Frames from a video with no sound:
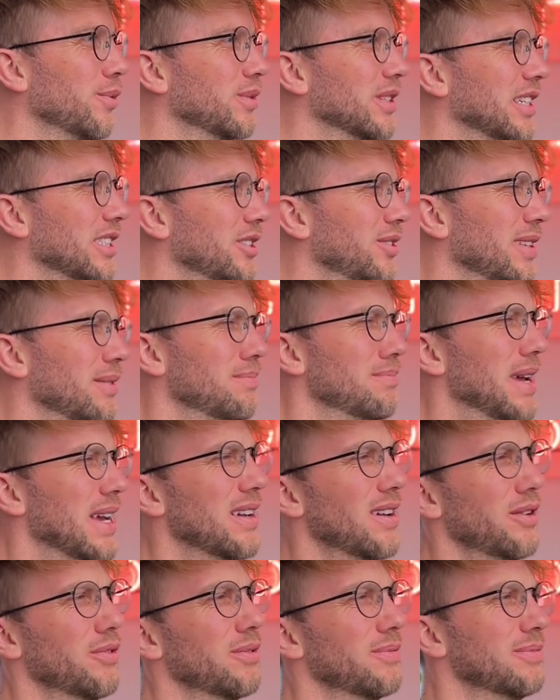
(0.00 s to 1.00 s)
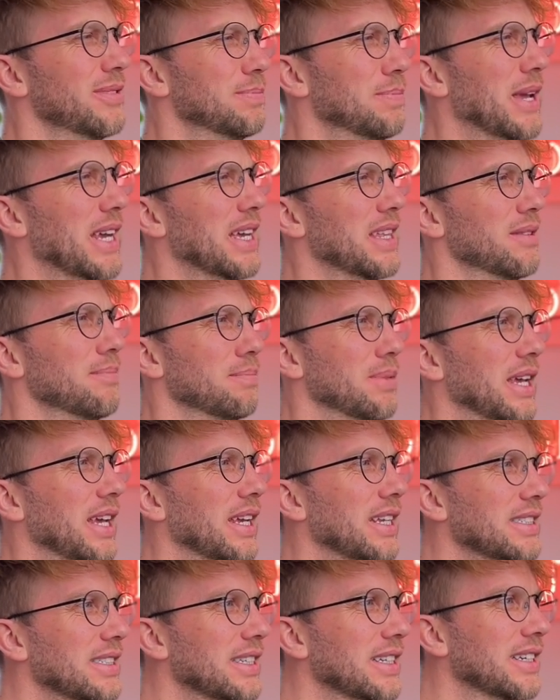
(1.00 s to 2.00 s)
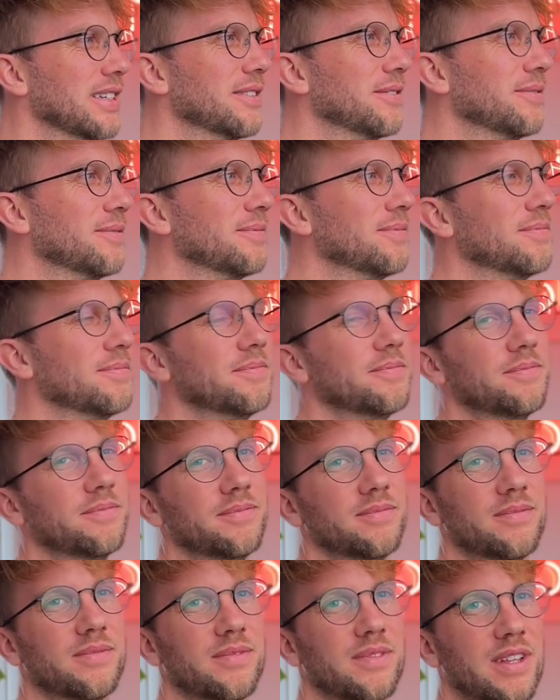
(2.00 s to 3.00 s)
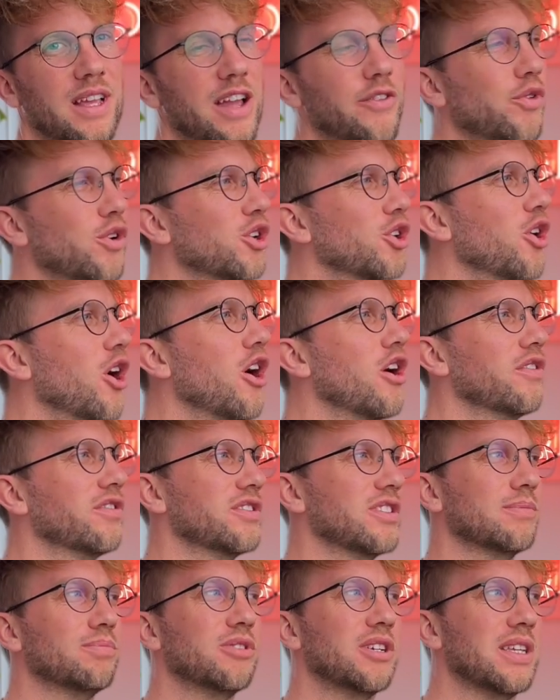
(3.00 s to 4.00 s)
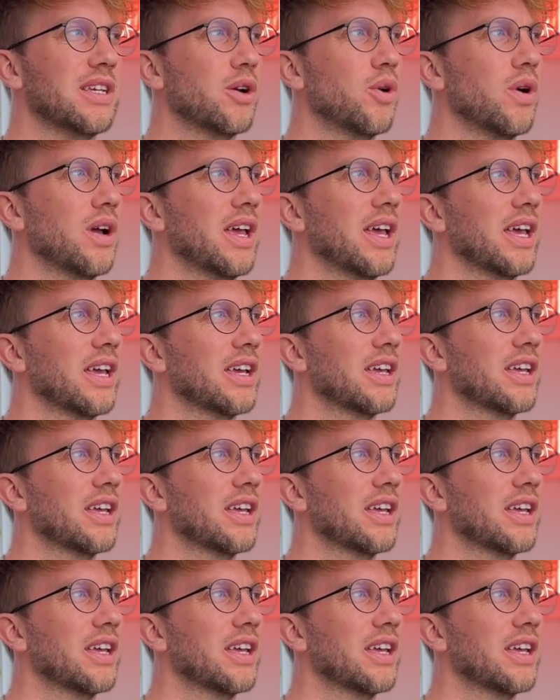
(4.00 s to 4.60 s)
was like, surely Mega is bigger than big, isn't it? everyone got over it pretty quick.